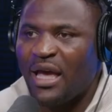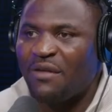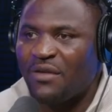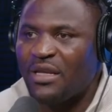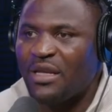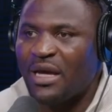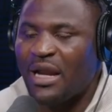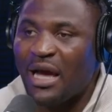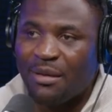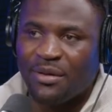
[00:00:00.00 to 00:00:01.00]
Everything
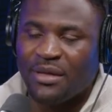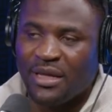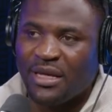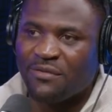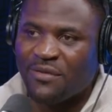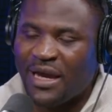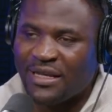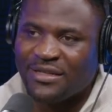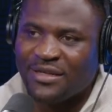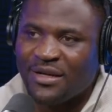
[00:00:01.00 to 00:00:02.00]
can happen in the
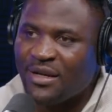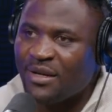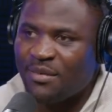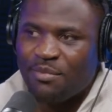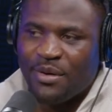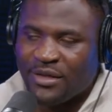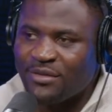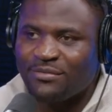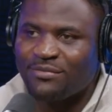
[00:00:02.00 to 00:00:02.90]
fight, but